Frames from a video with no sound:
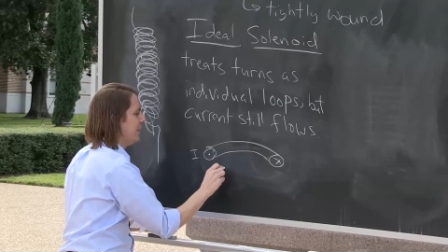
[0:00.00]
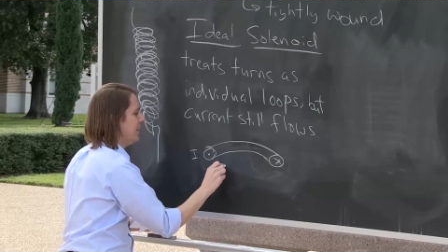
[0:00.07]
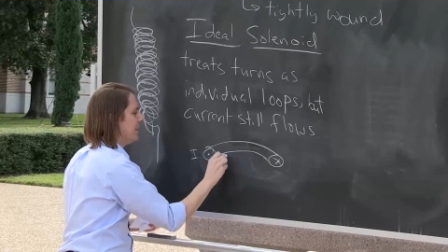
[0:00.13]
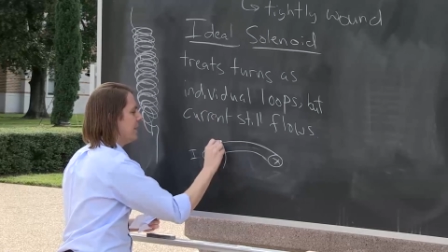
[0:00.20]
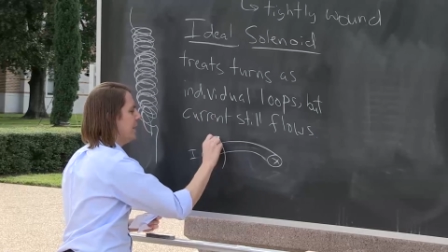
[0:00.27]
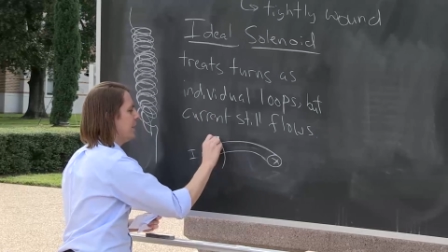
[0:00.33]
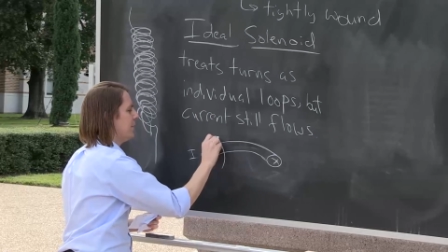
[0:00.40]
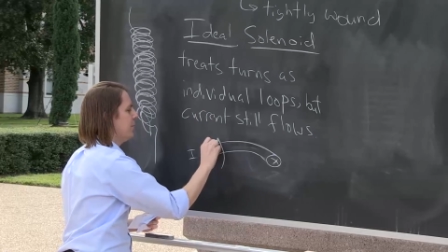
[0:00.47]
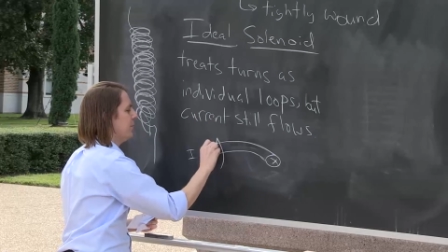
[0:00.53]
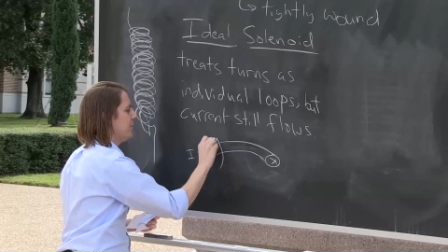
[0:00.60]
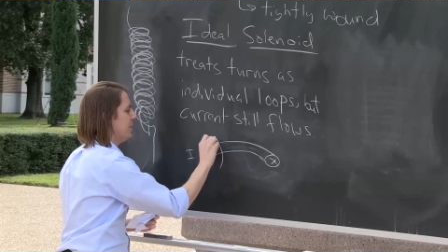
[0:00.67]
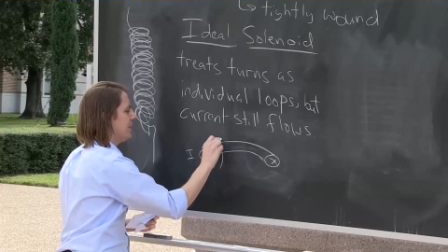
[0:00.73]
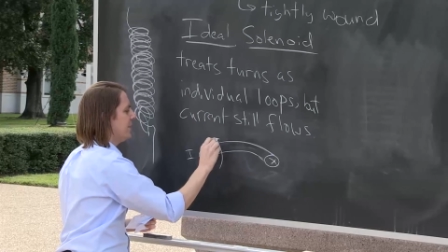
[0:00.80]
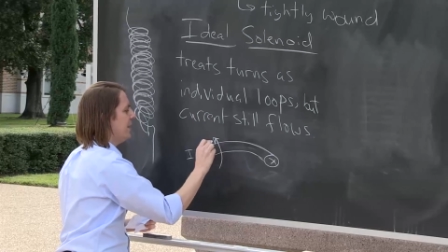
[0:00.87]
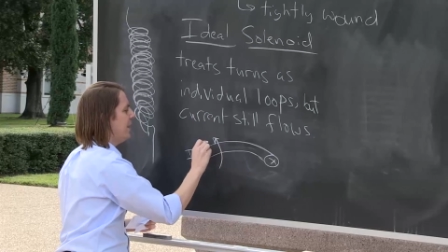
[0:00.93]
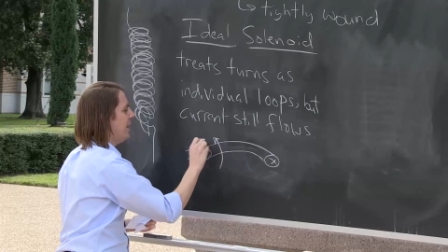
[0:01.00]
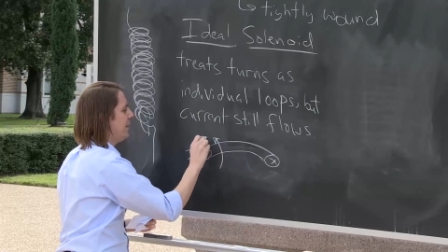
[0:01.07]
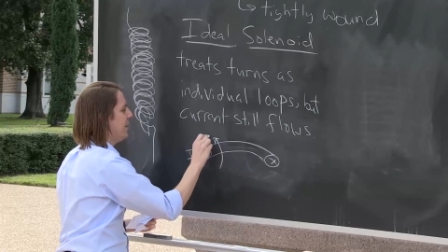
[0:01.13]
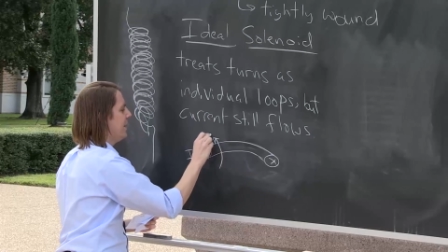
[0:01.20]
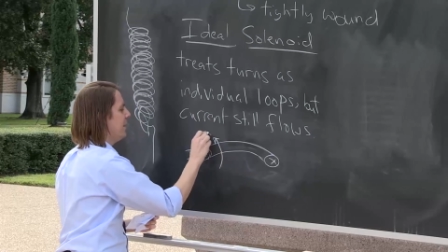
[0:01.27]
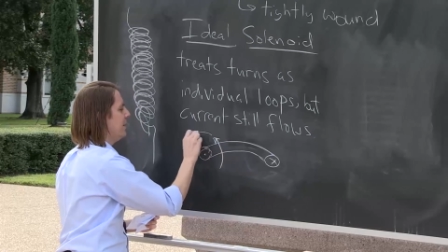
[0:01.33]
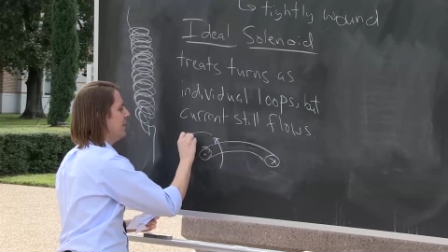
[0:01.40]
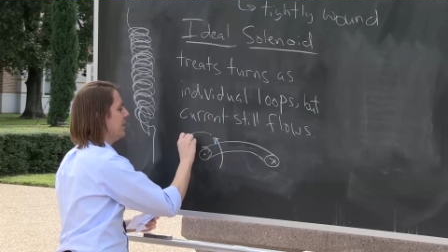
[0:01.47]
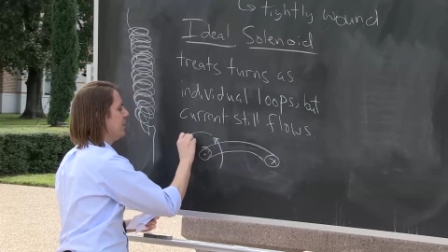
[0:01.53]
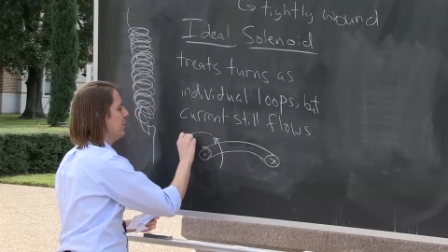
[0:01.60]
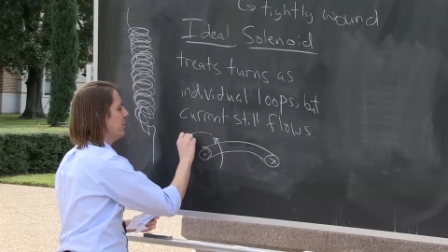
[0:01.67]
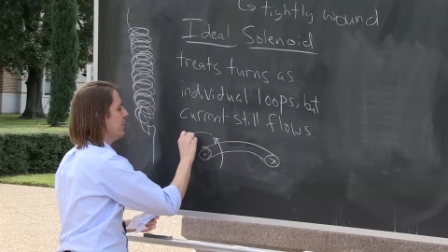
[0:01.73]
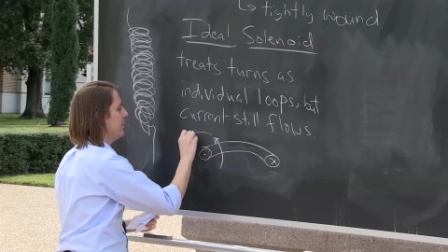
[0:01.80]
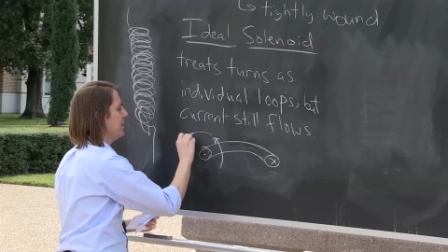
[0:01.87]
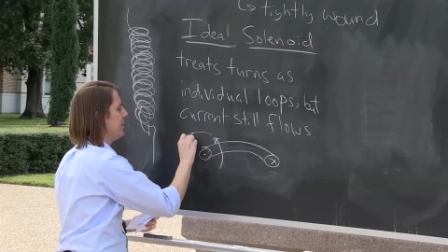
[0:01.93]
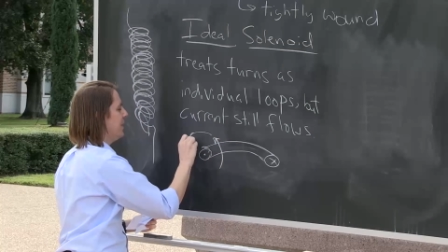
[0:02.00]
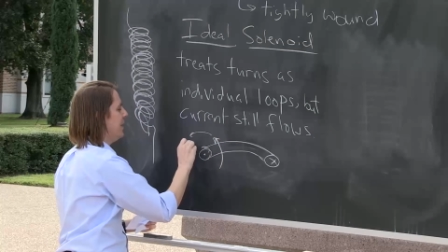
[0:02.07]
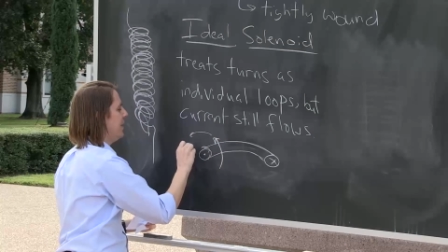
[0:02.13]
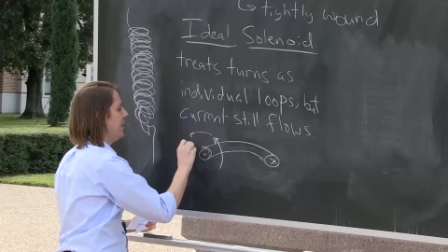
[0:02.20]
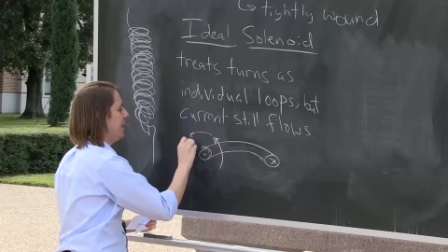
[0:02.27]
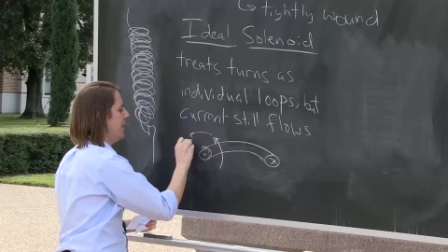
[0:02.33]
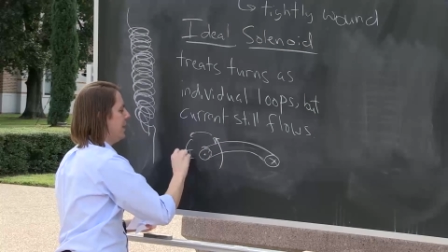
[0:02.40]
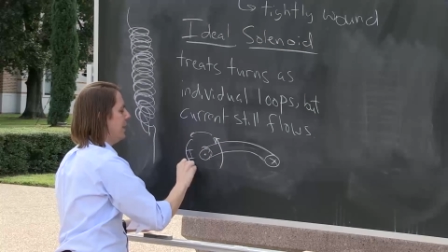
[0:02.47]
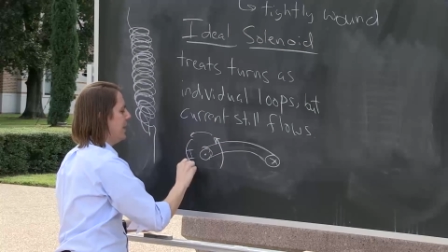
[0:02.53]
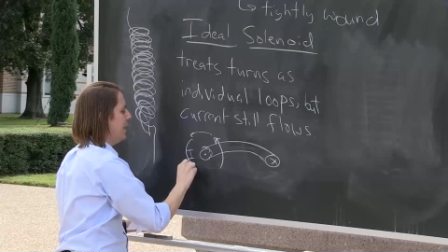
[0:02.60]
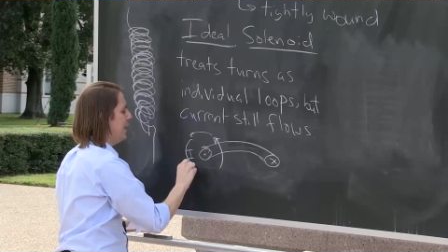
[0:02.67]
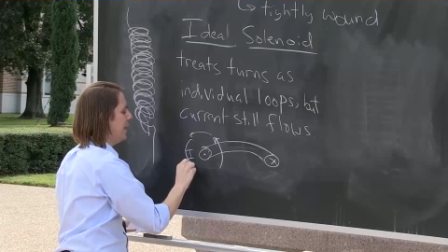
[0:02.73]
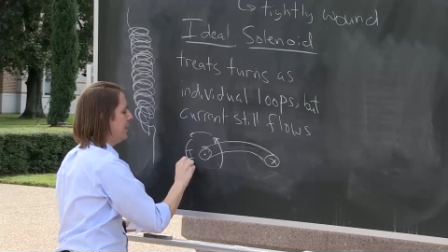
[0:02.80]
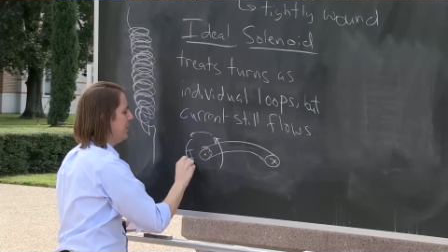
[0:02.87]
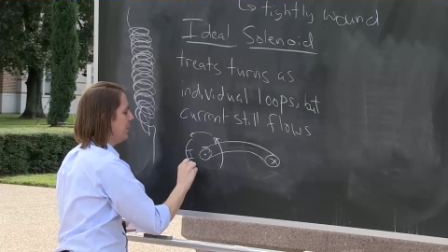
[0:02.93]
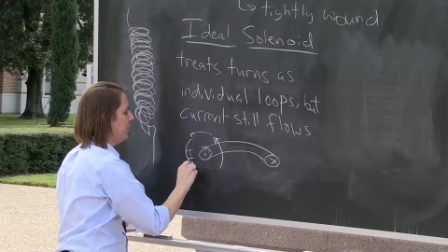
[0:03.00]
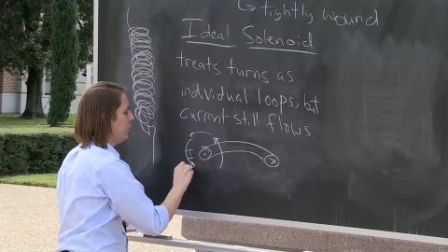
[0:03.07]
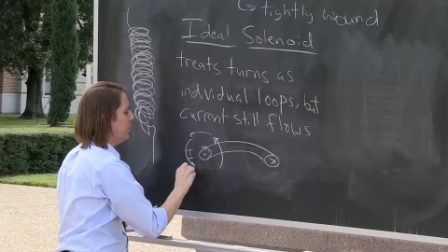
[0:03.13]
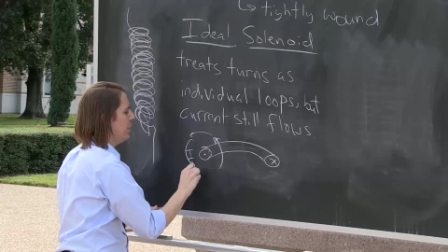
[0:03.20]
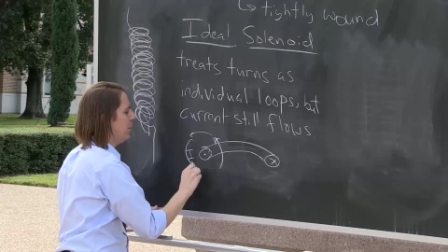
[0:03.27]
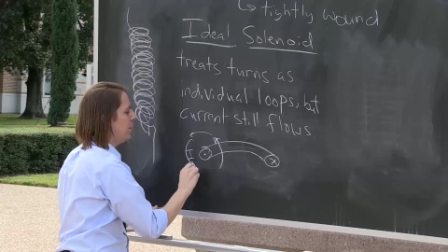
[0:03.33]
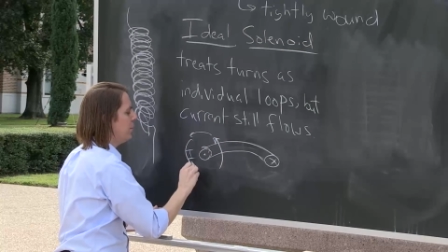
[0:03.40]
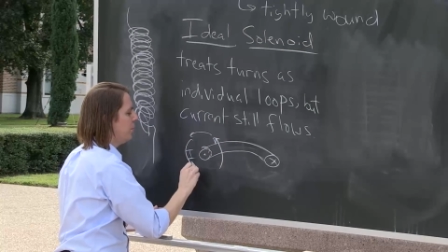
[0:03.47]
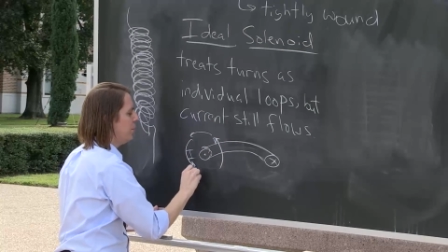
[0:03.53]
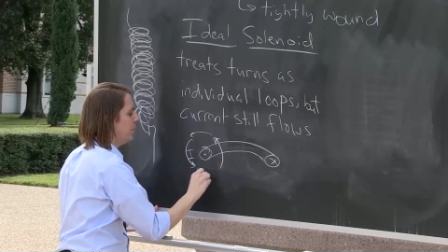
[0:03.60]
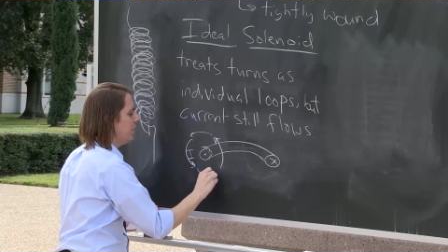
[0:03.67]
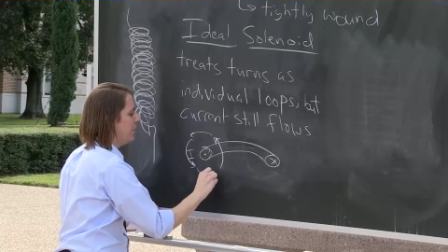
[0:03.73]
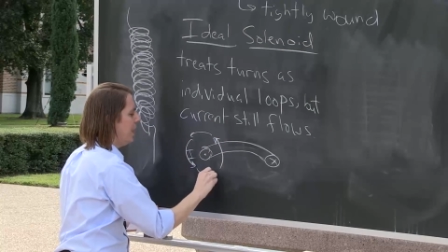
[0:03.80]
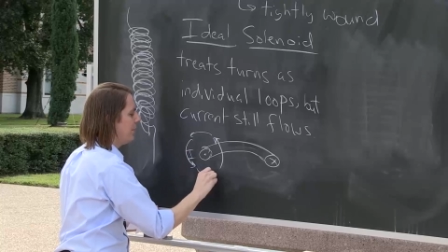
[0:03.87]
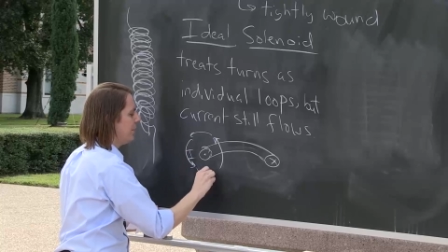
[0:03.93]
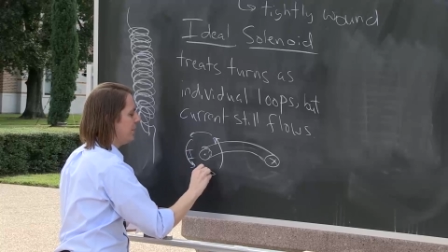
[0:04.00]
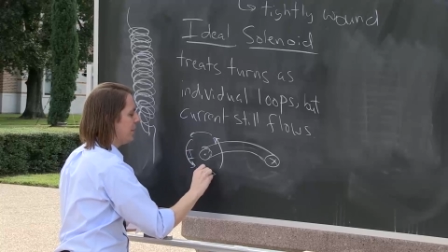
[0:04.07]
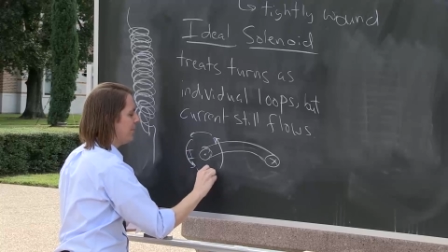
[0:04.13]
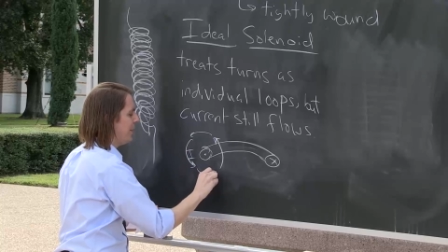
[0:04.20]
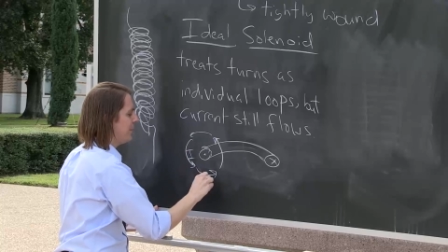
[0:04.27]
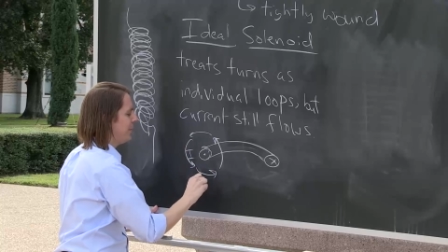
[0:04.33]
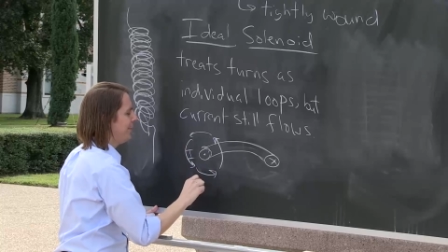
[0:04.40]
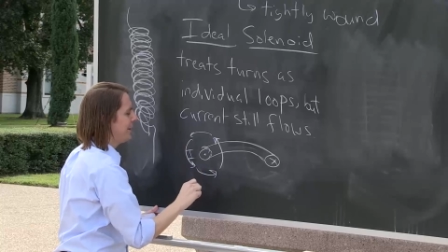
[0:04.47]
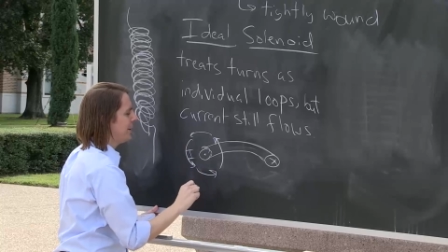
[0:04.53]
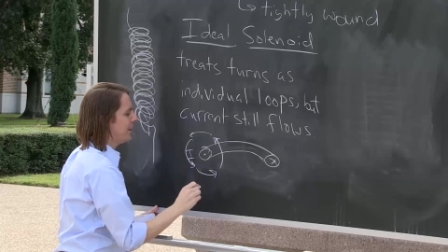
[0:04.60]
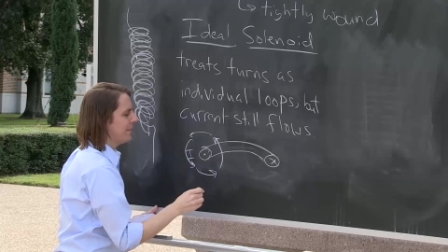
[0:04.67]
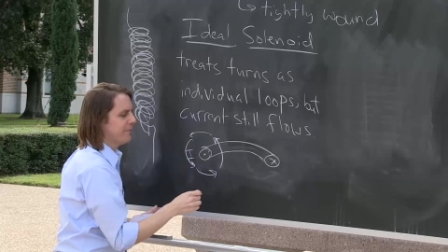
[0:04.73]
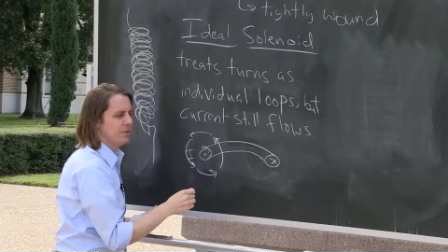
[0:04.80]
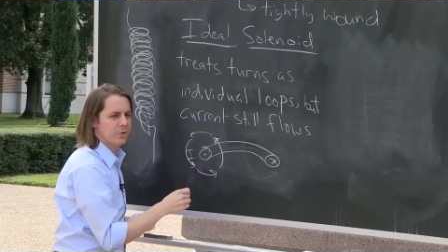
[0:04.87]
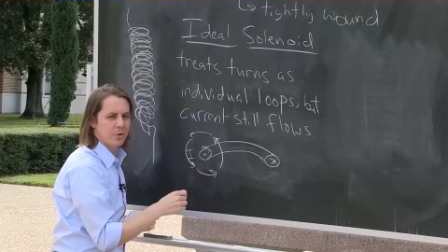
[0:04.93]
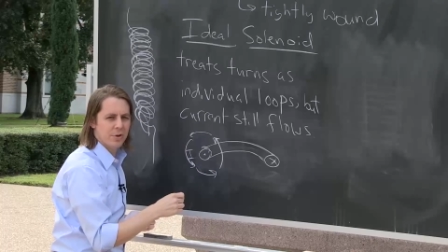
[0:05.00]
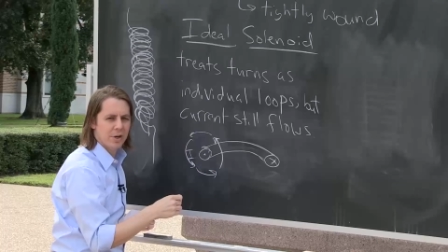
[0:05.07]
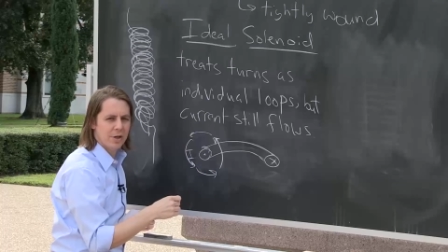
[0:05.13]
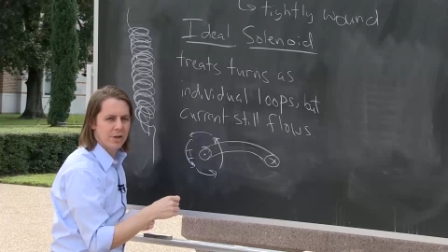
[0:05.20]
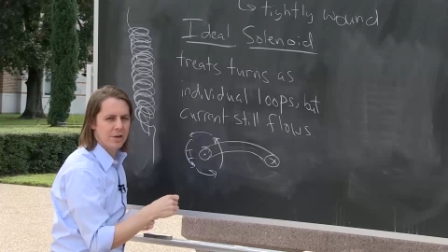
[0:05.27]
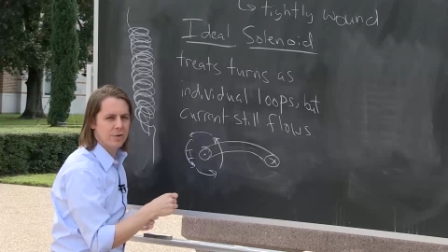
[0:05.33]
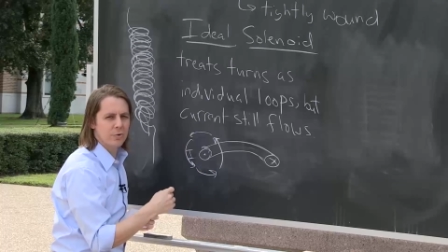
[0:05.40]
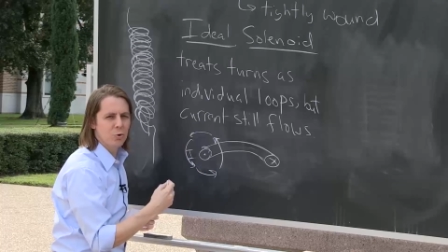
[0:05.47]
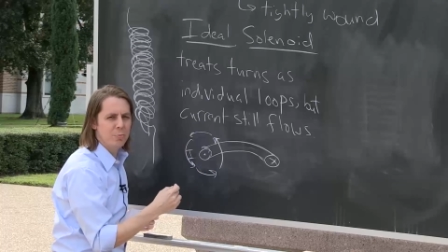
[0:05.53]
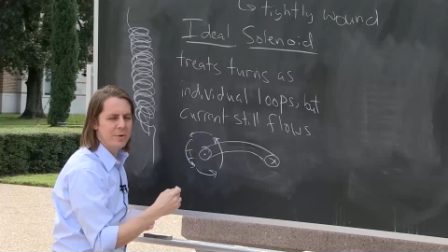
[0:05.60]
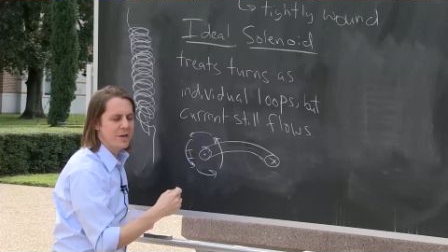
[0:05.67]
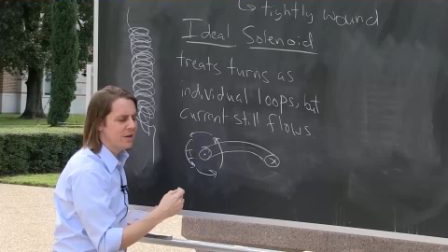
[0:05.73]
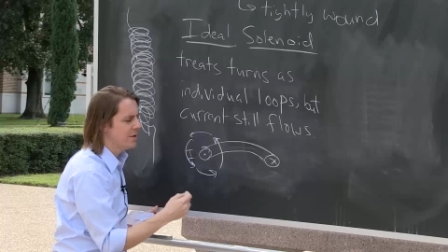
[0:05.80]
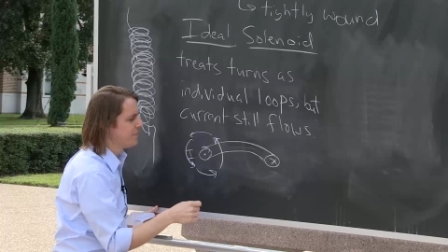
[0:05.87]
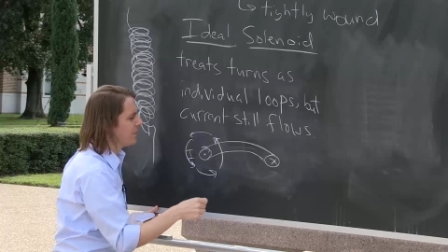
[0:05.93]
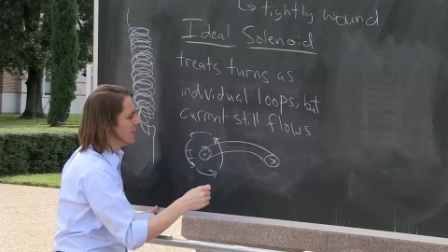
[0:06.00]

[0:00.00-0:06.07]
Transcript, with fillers: It kind of goes like that, and it goes like that, and we know everything about the magnetic field is loopy.